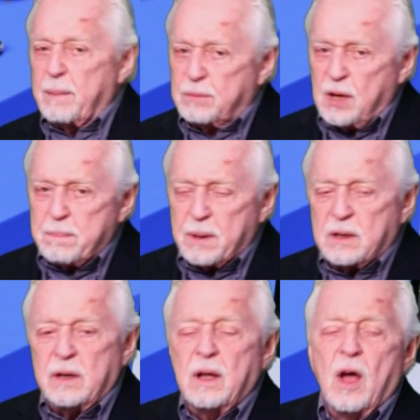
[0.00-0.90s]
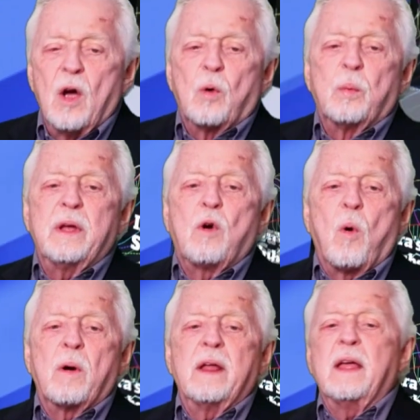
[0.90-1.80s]
I'm typically
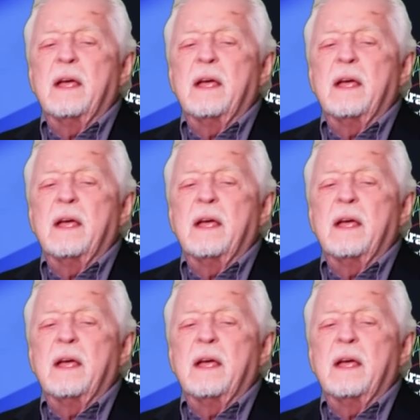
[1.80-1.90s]
recording